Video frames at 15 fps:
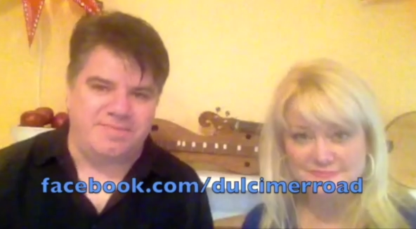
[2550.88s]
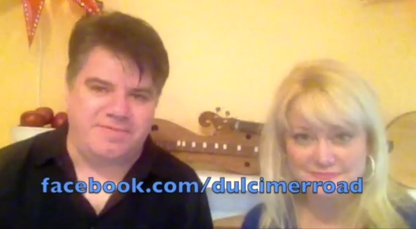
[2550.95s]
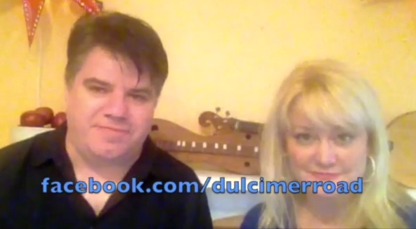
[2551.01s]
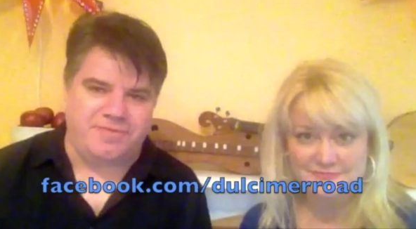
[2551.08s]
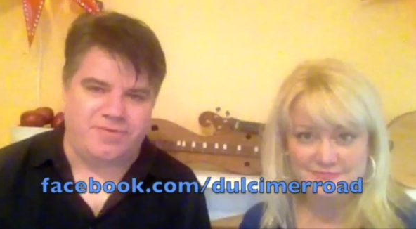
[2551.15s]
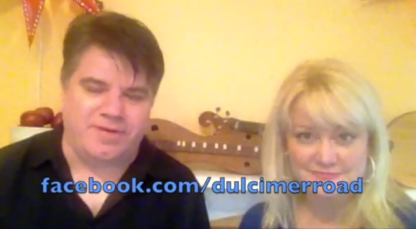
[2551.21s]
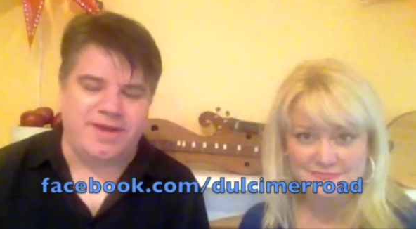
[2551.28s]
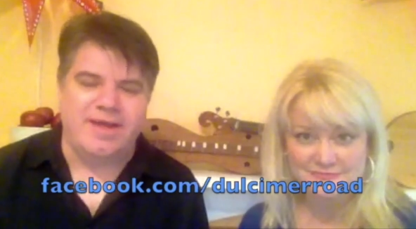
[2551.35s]

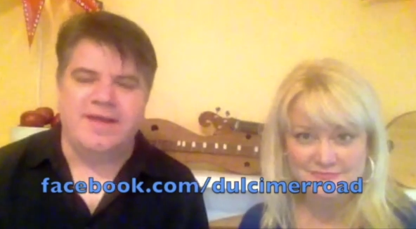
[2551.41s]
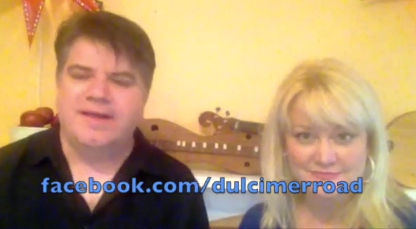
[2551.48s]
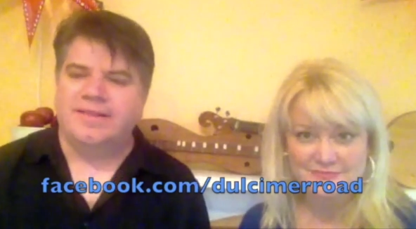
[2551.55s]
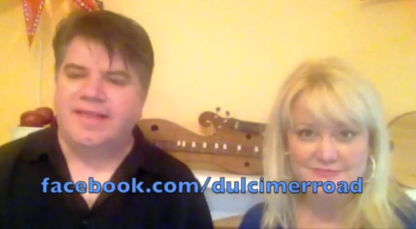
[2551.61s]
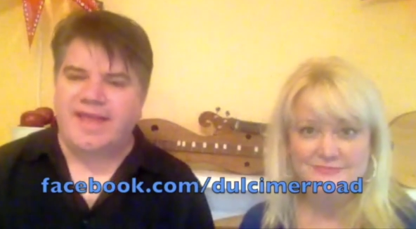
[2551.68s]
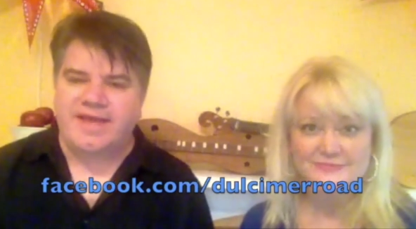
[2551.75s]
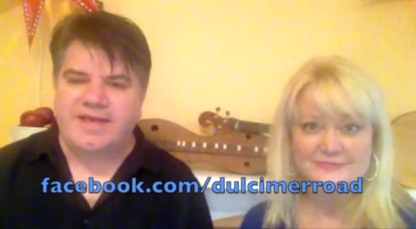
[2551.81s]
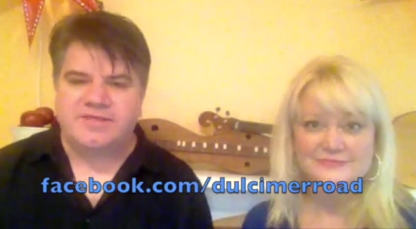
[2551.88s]
Speaker 1: before,
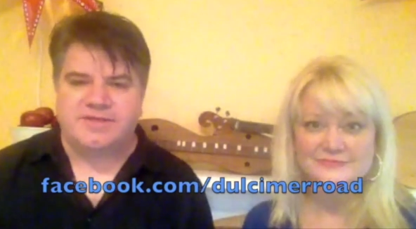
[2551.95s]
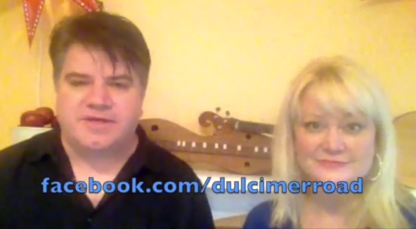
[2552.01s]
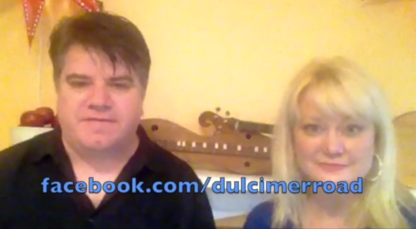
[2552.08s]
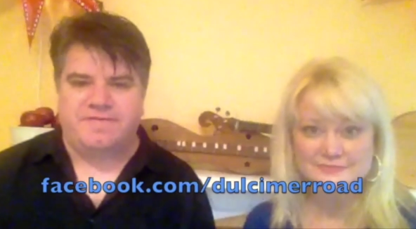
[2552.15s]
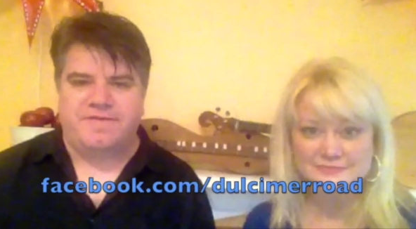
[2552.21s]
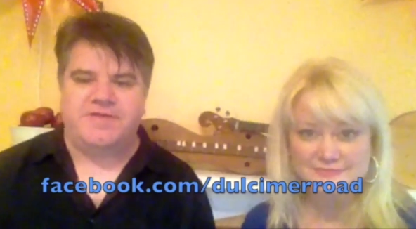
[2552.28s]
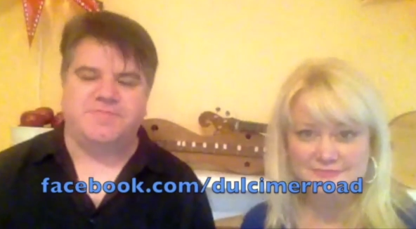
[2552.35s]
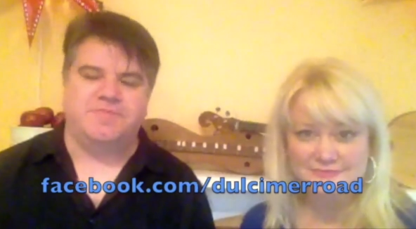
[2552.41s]
like us on
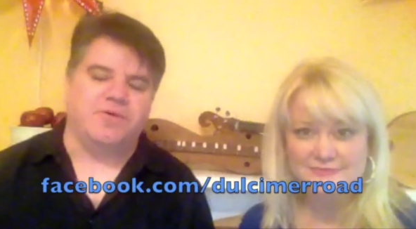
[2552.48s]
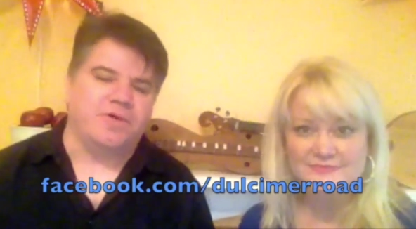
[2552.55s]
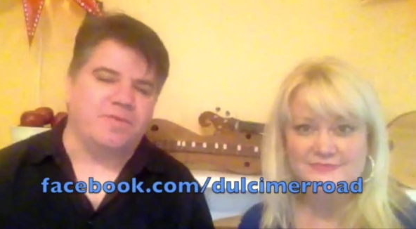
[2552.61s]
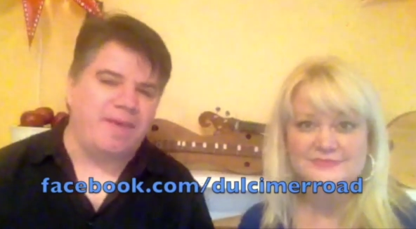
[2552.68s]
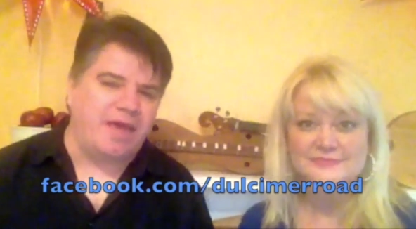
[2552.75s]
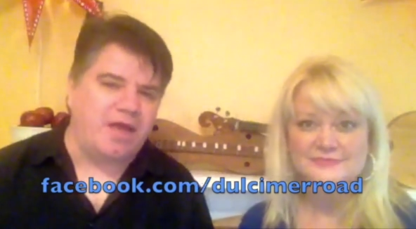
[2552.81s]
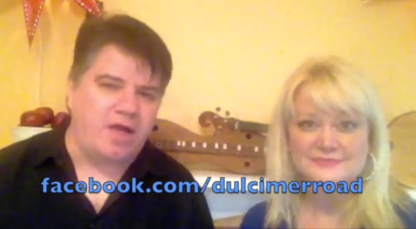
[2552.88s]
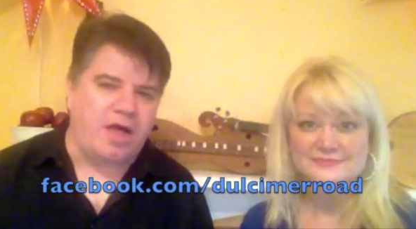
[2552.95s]
Facebook,
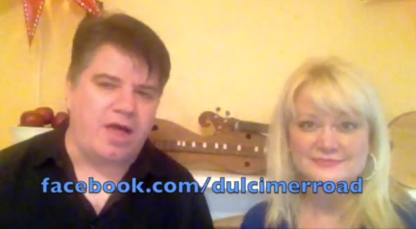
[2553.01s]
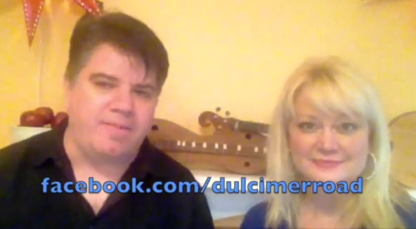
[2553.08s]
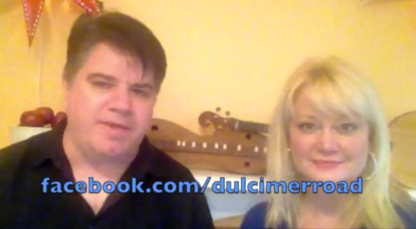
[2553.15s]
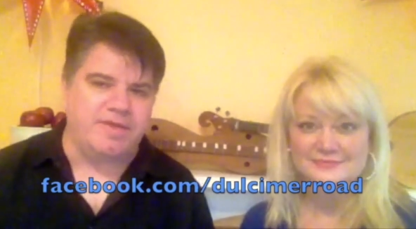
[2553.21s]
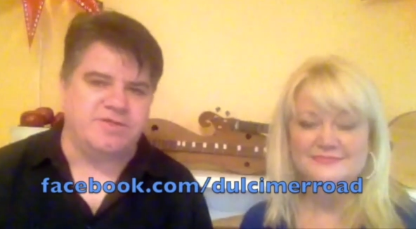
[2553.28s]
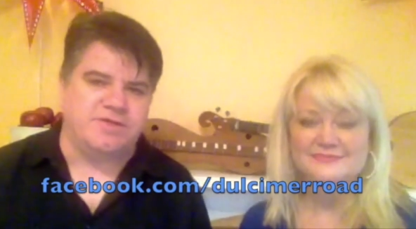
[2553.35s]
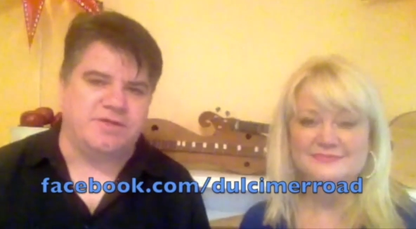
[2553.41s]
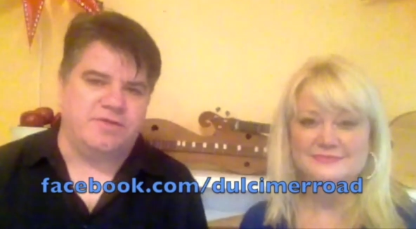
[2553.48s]
make comments
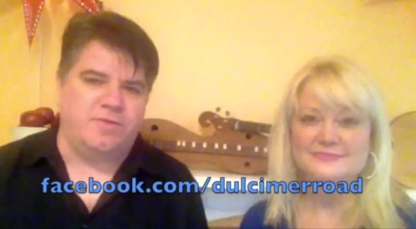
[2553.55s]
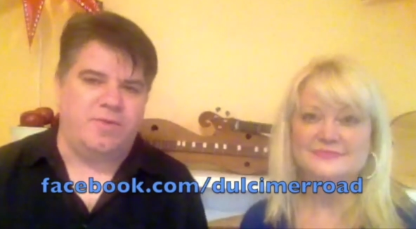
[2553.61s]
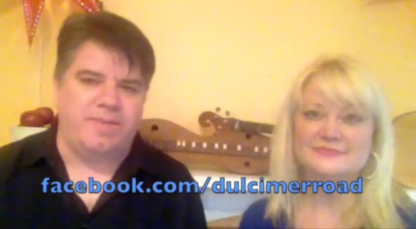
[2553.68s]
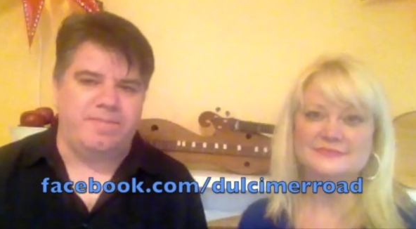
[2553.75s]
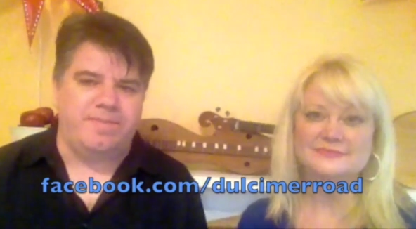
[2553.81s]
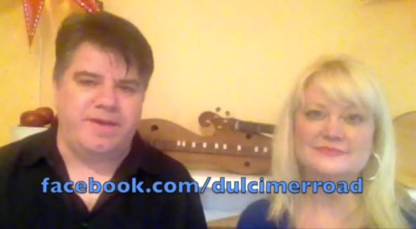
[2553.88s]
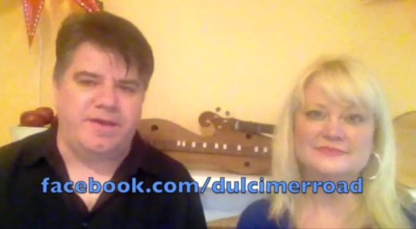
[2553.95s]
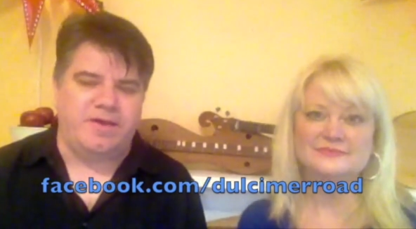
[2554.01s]
on the web
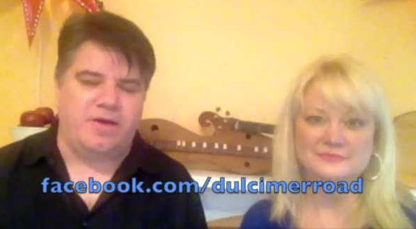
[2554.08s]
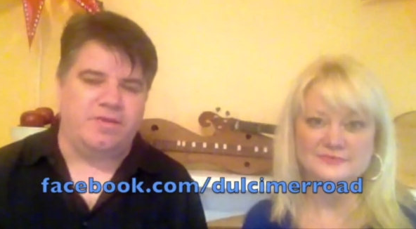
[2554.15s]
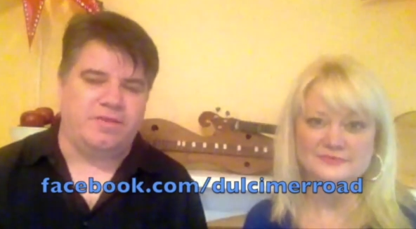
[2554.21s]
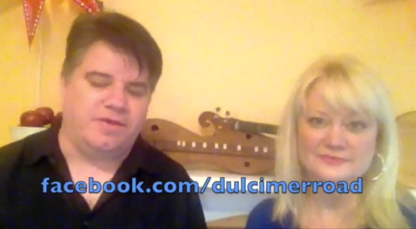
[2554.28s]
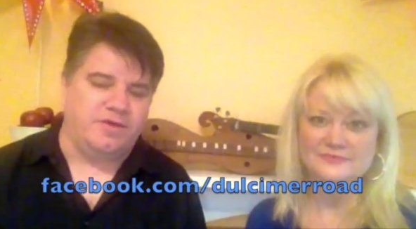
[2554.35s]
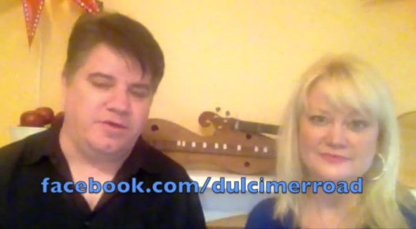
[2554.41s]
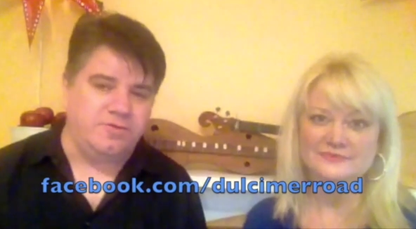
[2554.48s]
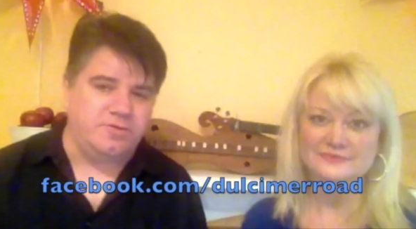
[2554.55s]
page, on the
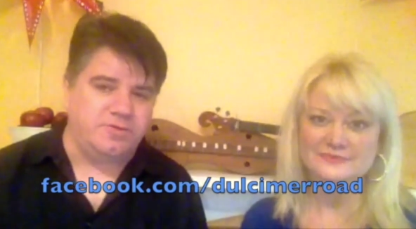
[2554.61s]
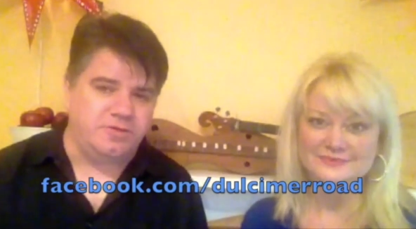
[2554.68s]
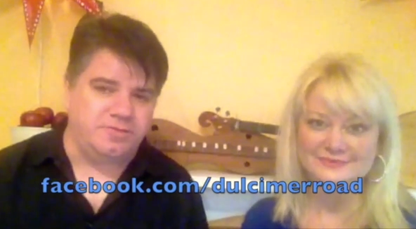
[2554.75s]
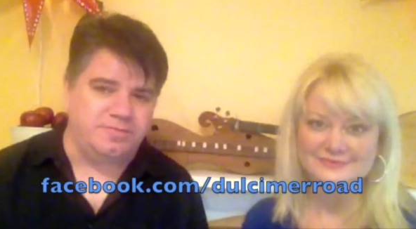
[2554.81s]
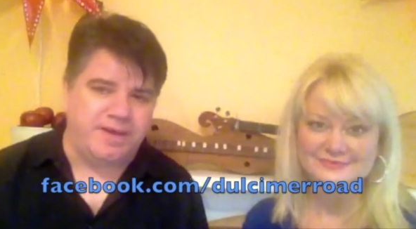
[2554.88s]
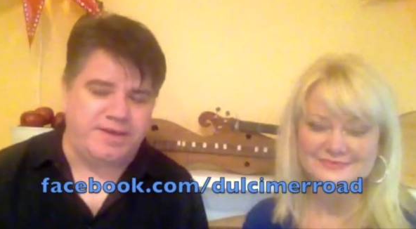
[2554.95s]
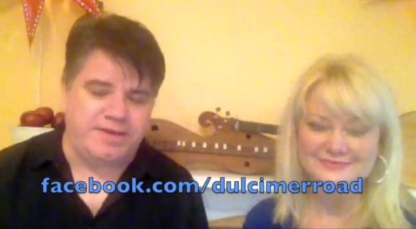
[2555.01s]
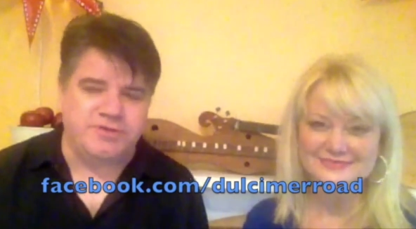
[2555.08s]
YouTube
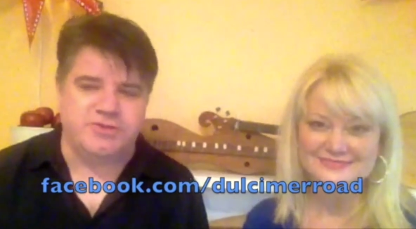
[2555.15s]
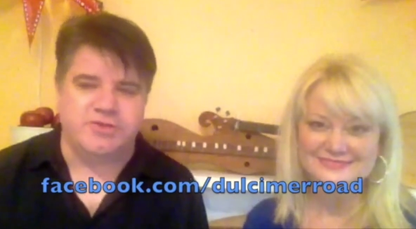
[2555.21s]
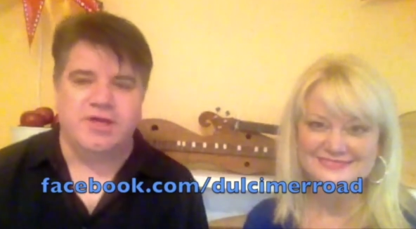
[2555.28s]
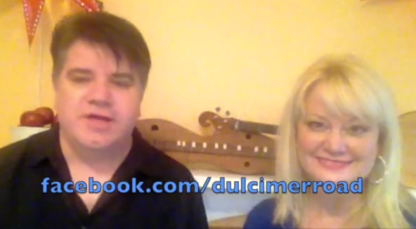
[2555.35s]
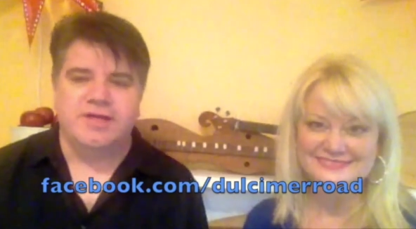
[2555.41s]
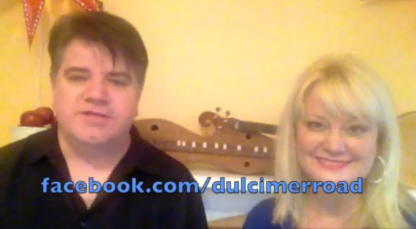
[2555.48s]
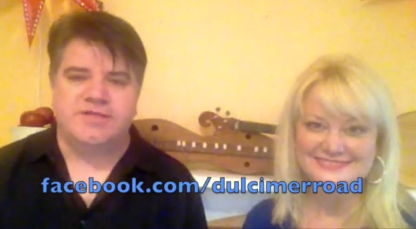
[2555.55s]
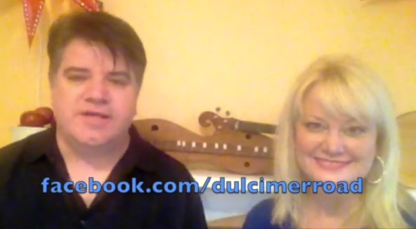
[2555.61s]
page,
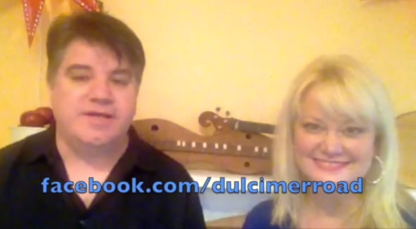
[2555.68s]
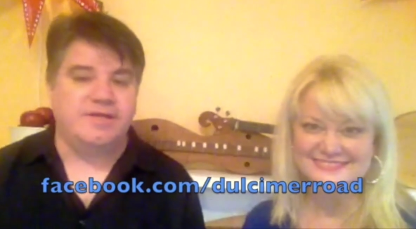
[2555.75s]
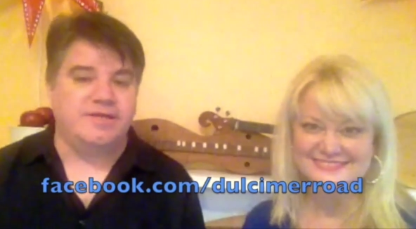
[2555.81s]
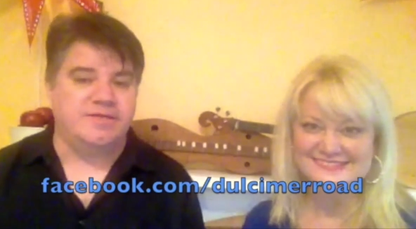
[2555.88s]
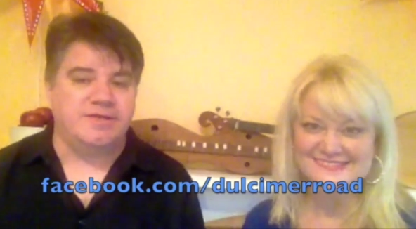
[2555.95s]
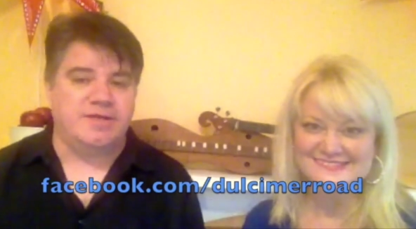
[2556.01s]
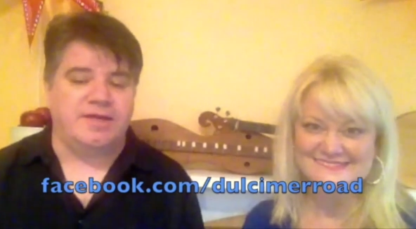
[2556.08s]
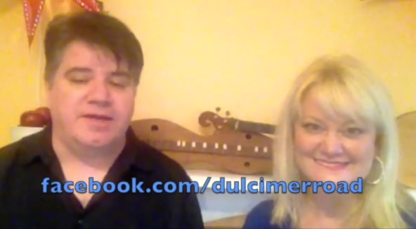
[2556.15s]
send us
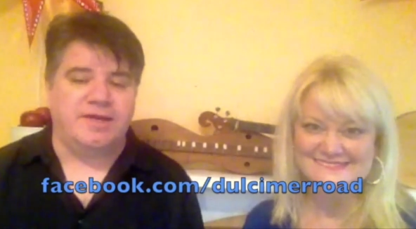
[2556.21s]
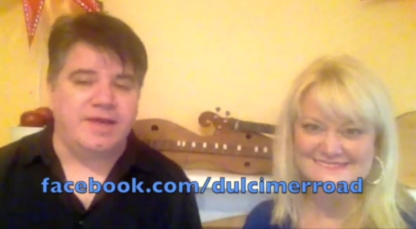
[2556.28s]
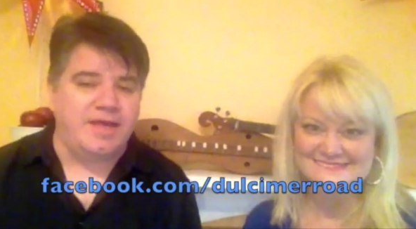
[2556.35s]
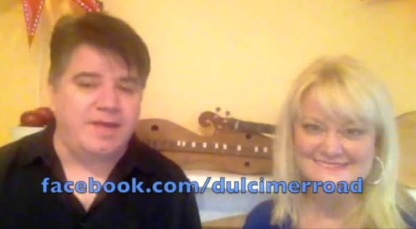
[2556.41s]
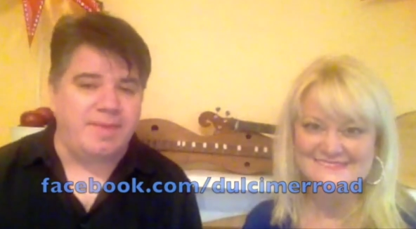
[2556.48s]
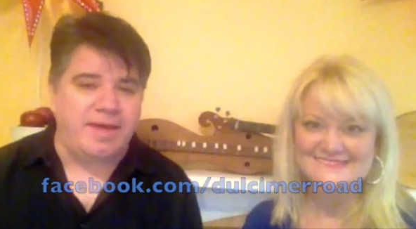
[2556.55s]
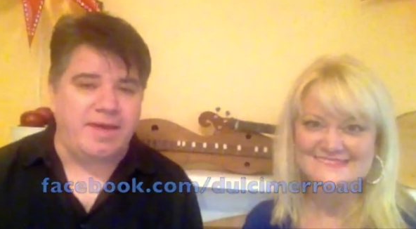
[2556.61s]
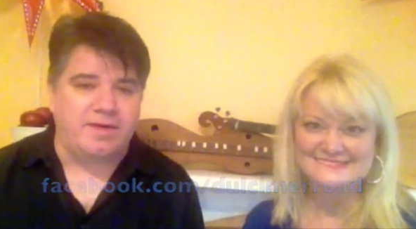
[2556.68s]
uh, an
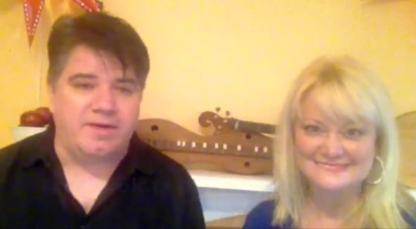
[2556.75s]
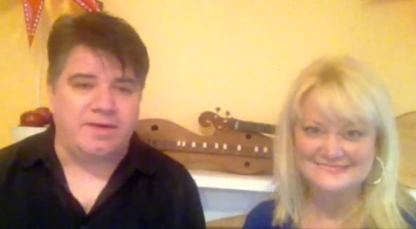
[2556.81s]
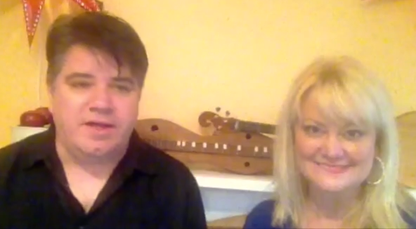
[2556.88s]
email,